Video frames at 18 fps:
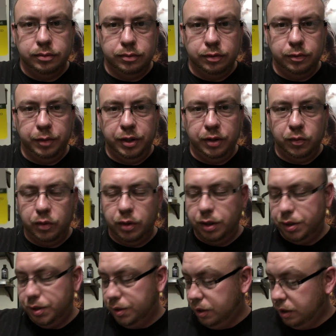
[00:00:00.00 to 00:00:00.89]
would be the
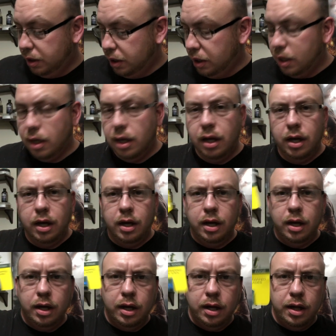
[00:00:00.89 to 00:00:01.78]
ones.
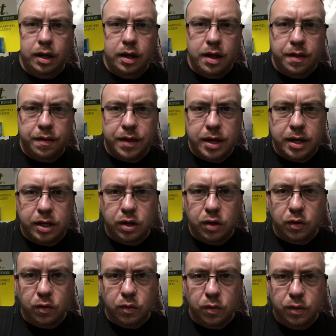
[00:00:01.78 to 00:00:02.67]
Thank
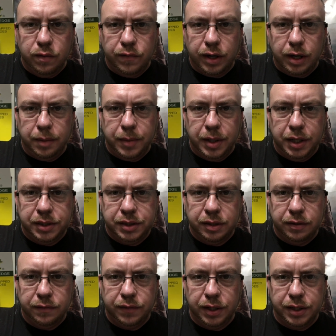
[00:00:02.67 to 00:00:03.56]
you very
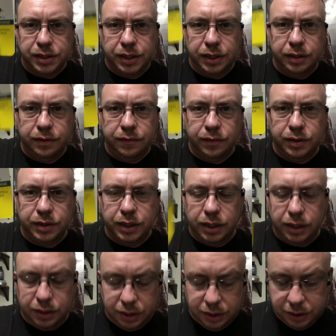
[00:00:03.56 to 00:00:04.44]
much, Fuzzy, for
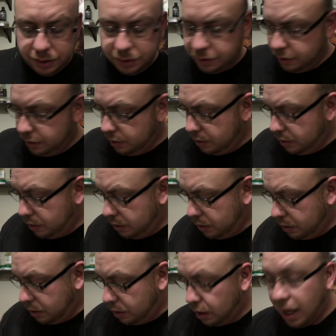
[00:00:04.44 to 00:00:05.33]
sending these
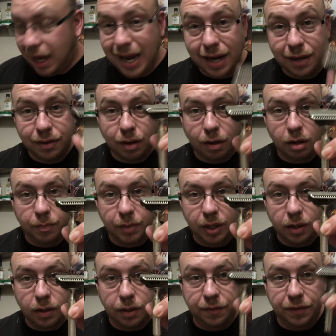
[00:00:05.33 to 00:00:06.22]
and turning
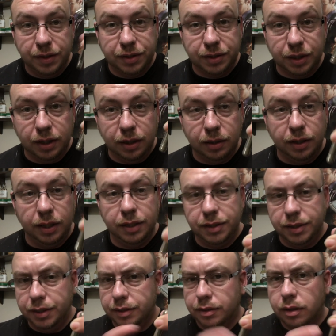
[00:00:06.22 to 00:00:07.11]
me on to these single
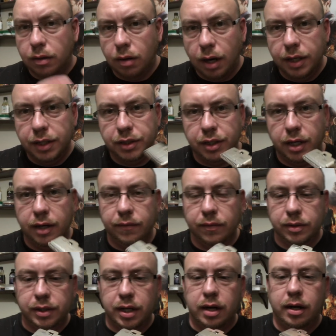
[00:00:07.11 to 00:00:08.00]
edge. These are great
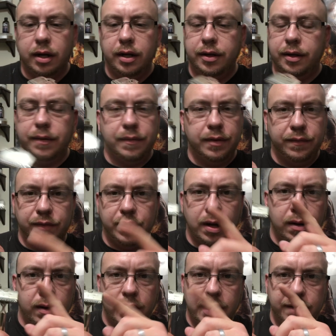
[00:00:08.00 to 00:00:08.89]
shavers. If
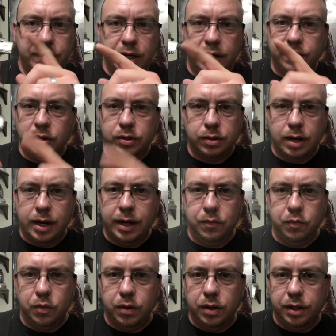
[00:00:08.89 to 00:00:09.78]
y'all haven't ever
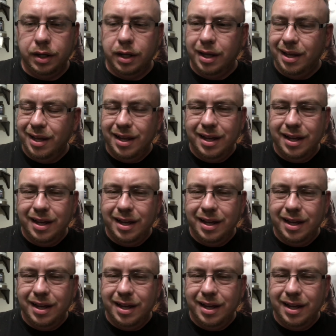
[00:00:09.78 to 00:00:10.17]
tried one,